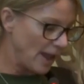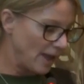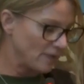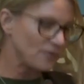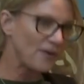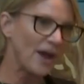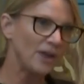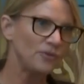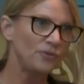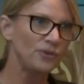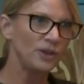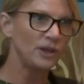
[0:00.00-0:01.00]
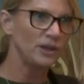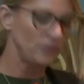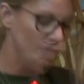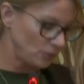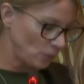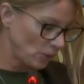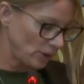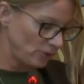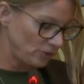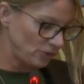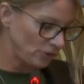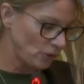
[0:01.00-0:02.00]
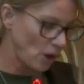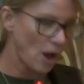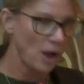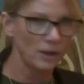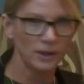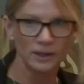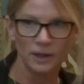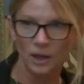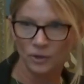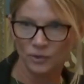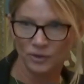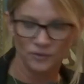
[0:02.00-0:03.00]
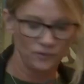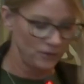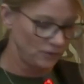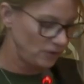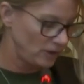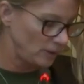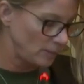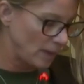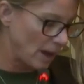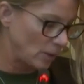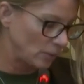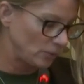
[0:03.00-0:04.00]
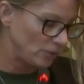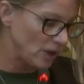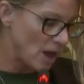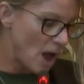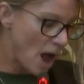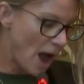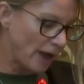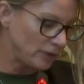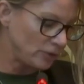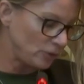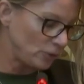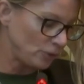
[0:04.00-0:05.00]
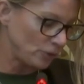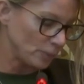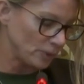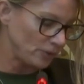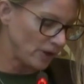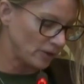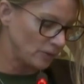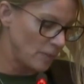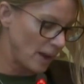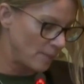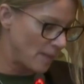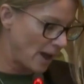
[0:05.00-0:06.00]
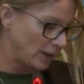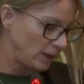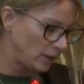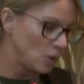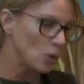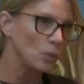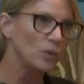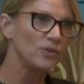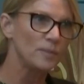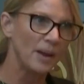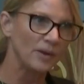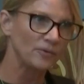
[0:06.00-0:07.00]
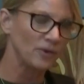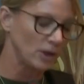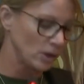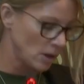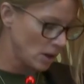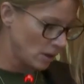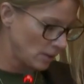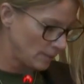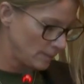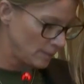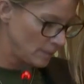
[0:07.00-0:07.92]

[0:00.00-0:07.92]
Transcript: At 5 feet, 4 inches tall, and 115 pounds, I choose to protect my body with my firearm.